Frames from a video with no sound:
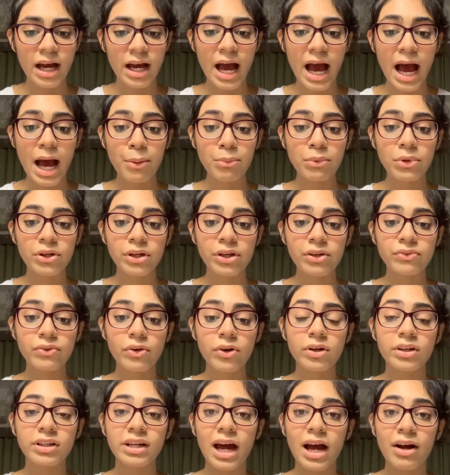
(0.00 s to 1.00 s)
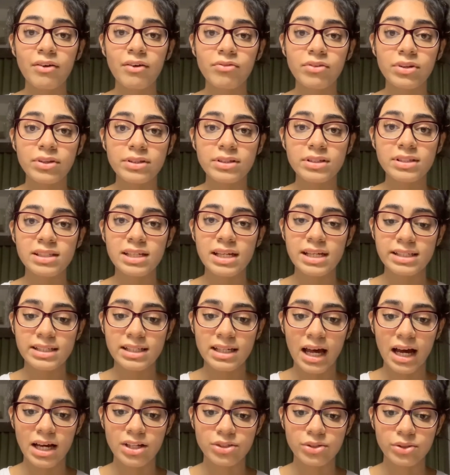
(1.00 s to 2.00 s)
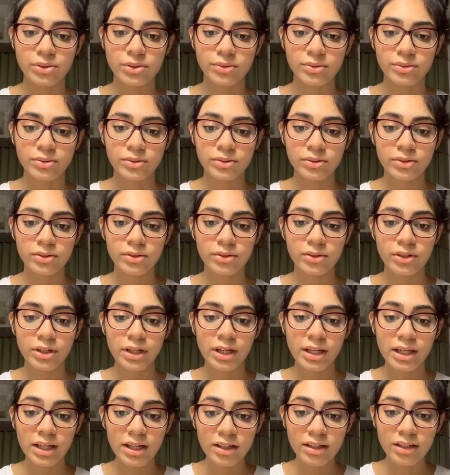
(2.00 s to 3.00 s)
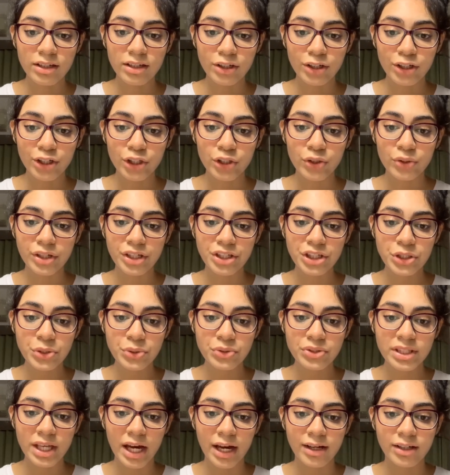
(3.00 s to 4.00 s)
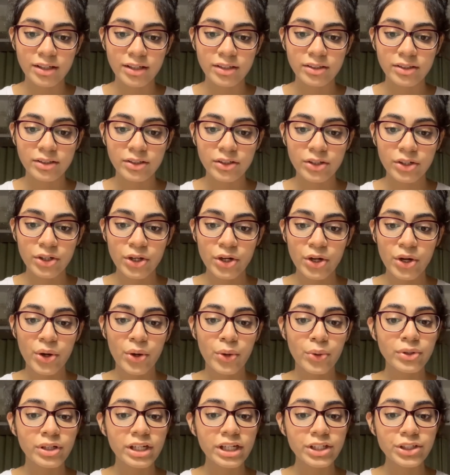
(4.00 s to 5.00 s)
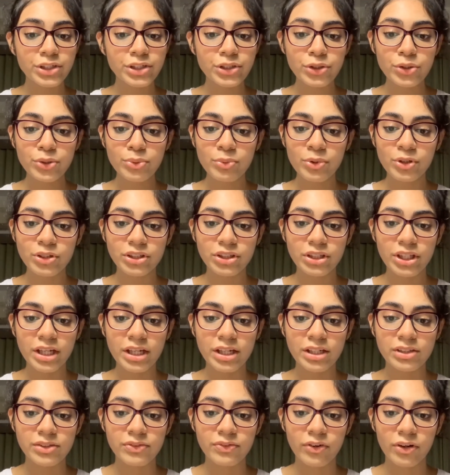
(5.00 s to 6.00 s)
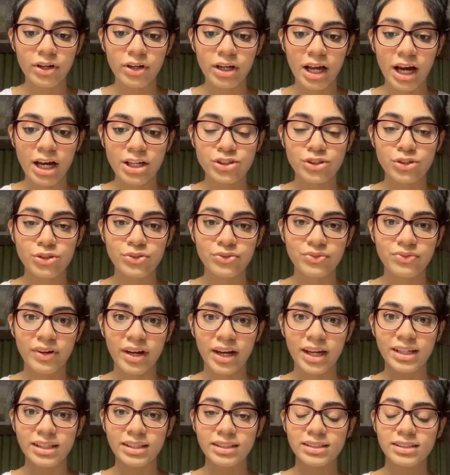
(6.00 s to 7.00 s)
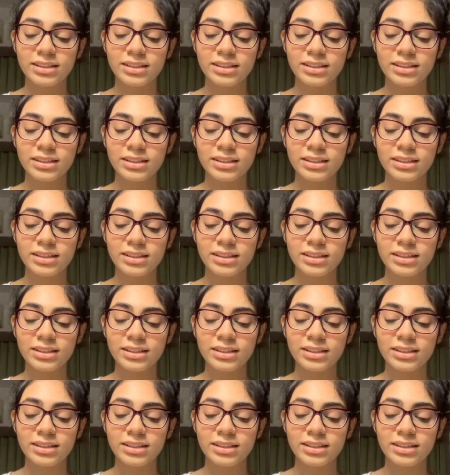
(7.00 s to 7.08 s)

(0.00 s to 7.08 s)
I'm looking for gravel, says Lajo. Here, you can use that. Only two more things for Lajo to find.